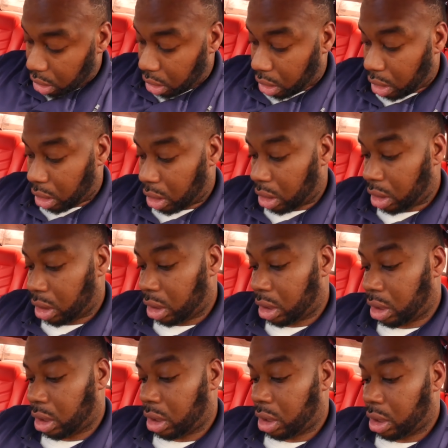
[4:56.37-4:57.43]

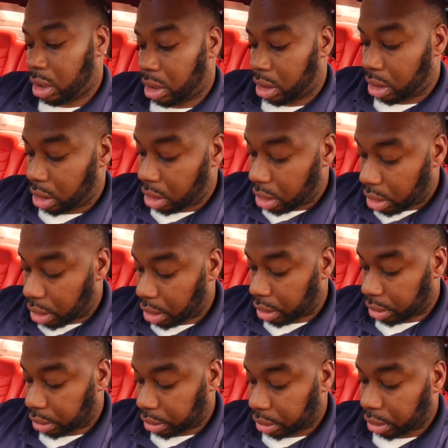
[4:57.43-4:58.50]
uh,
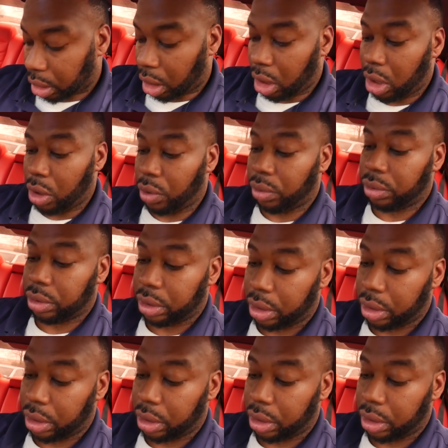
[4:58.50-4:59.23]
oh,